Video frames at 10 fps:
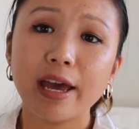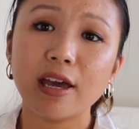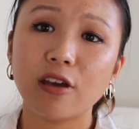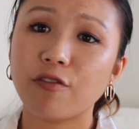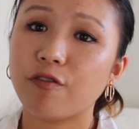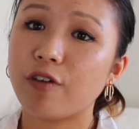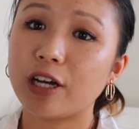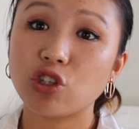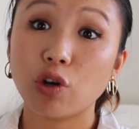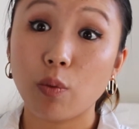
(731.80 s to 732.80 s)
if
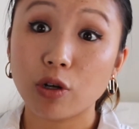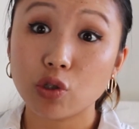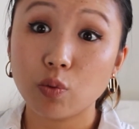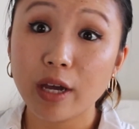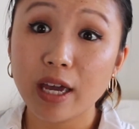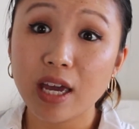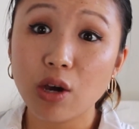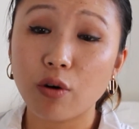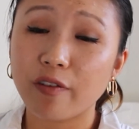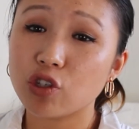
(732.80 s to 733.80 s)
I don't know what to
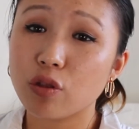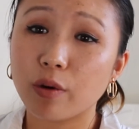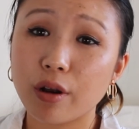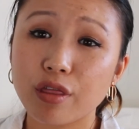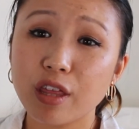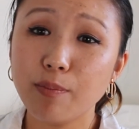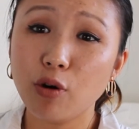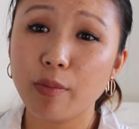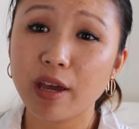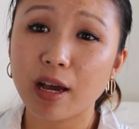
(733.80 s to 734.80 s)
wear, or if I just want a
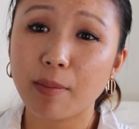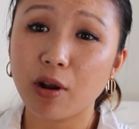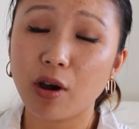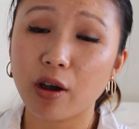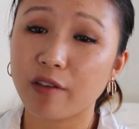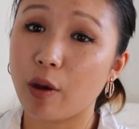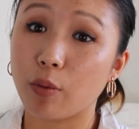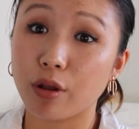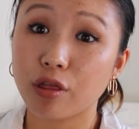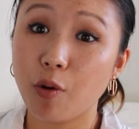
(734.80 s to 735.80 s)
simple makeup look, if I
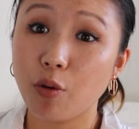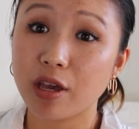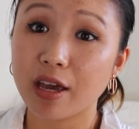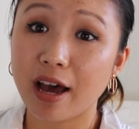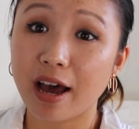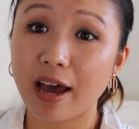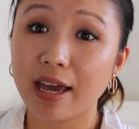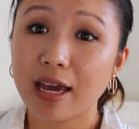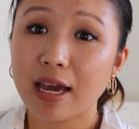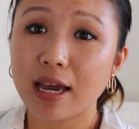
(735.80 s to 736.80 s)
want a smoky
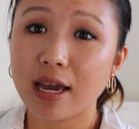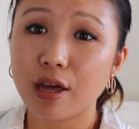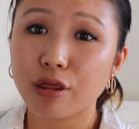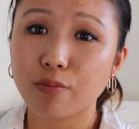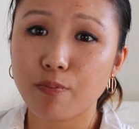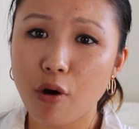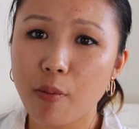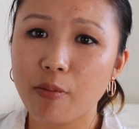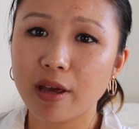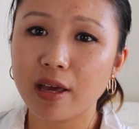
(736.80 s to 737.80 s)
eye. It's
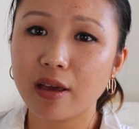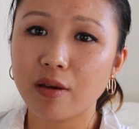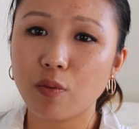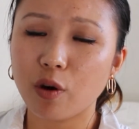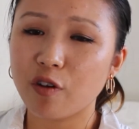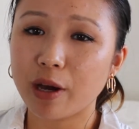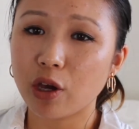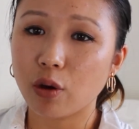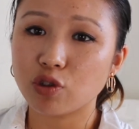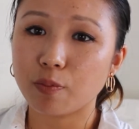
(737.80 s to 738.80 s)
probably one of my
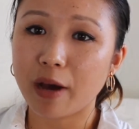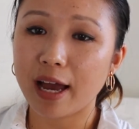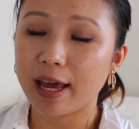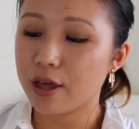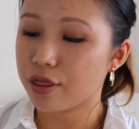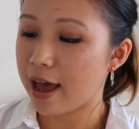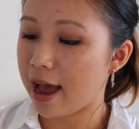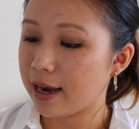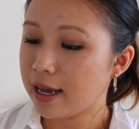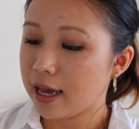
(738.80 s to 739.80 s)
go-to palettes,
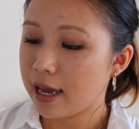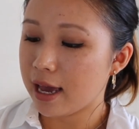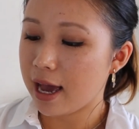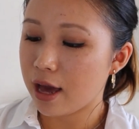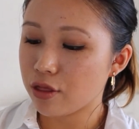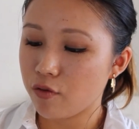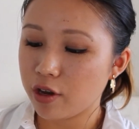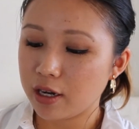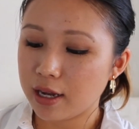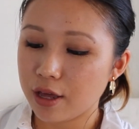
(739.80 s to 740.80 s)
and it has a
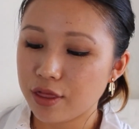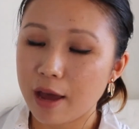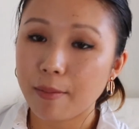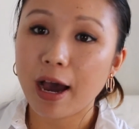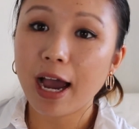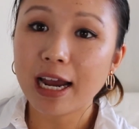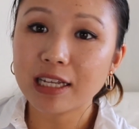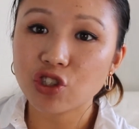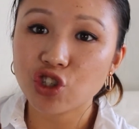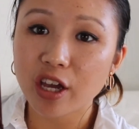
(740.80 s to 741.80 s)
really nice
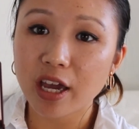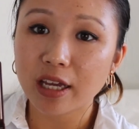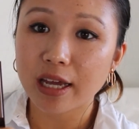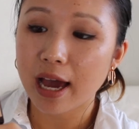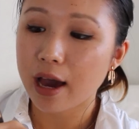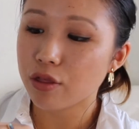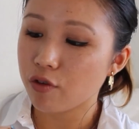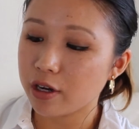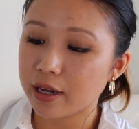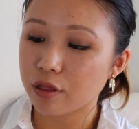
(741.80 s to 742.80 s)
highlighter shade, it has a
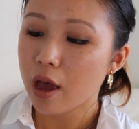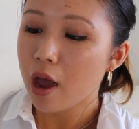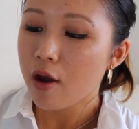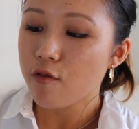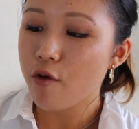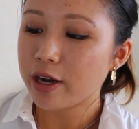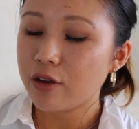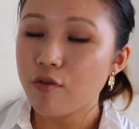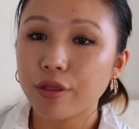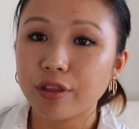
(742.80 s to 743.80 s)
really nice
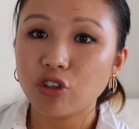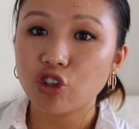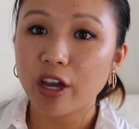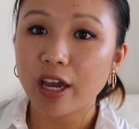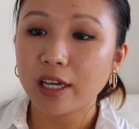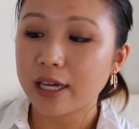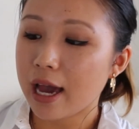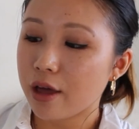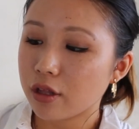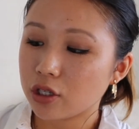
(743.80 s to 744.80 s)
reddy rusty shade, it
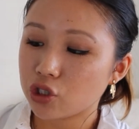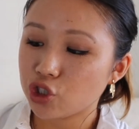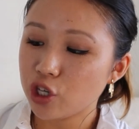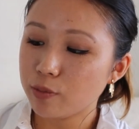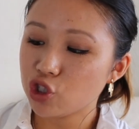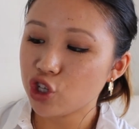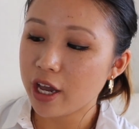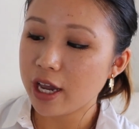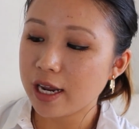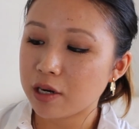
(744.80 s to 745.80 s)
has a shimmer
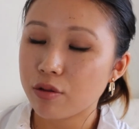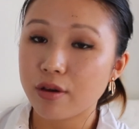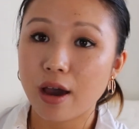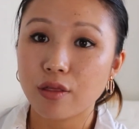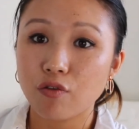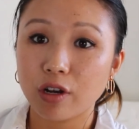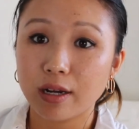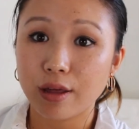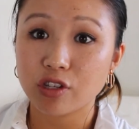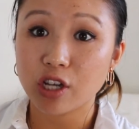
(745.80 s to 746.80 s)
shade, and also has a really
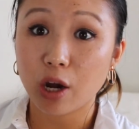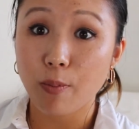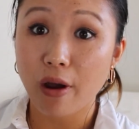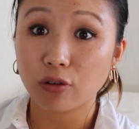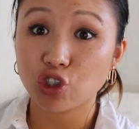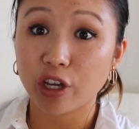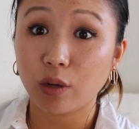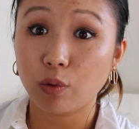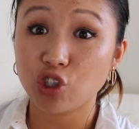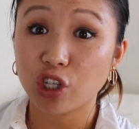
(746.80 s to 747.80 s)
nice dark brown
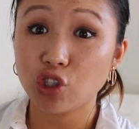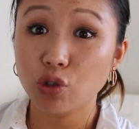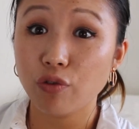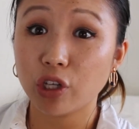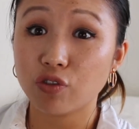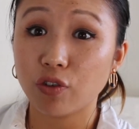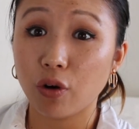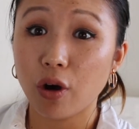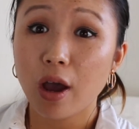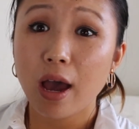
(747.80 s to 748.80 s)
shade, which I do reach
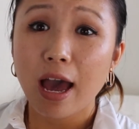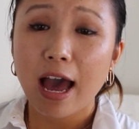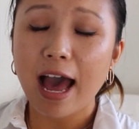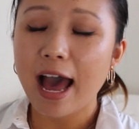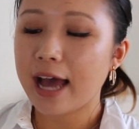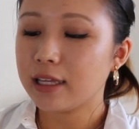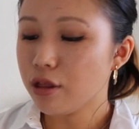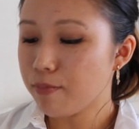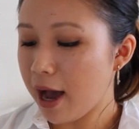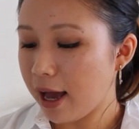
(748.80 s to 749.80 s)
for. And
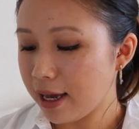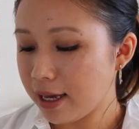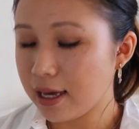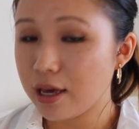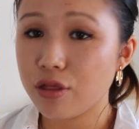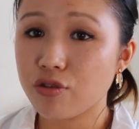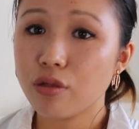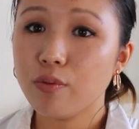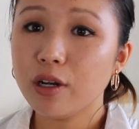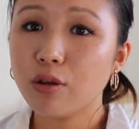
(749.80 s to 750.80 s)
this palette is
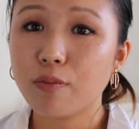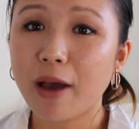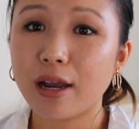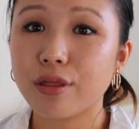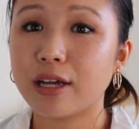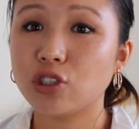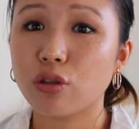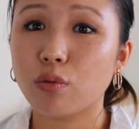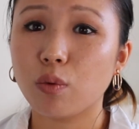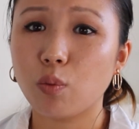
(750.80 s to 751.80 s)
just one of those palettes that
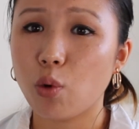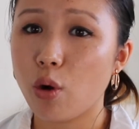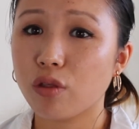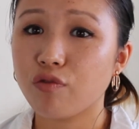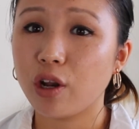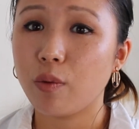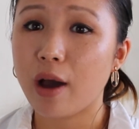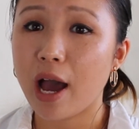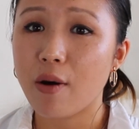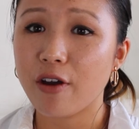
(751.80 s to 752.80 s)
just works really
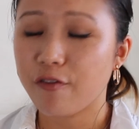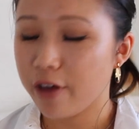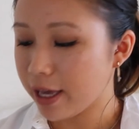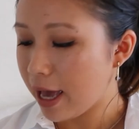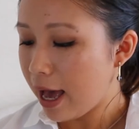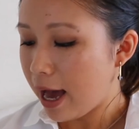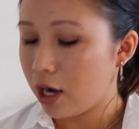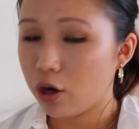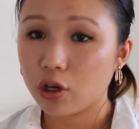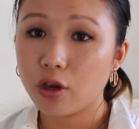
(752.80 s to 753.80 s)
well. I think a
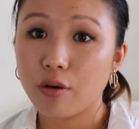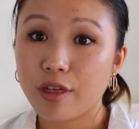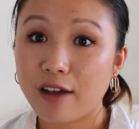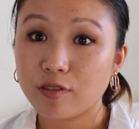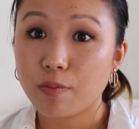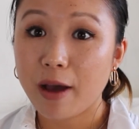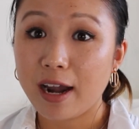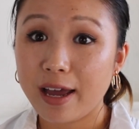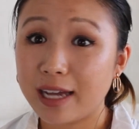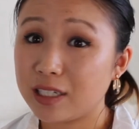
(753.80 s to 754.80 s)
lot of girls have this
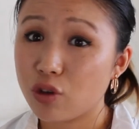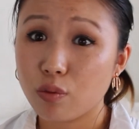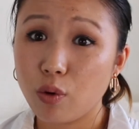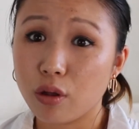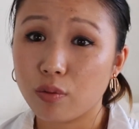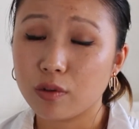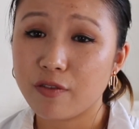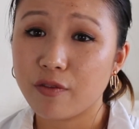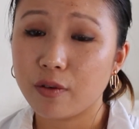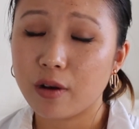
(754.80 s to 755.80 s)
palette and it just works
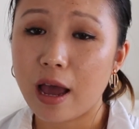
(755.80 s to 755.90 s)
different